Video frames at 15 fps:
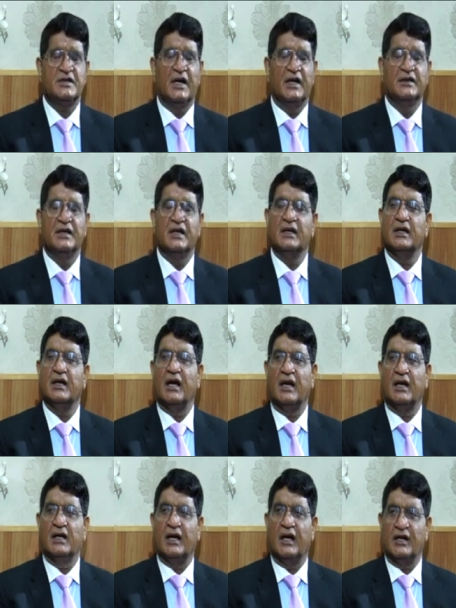and then
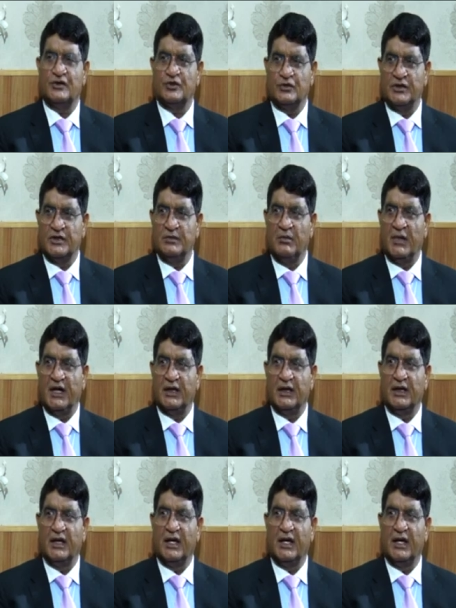I also did my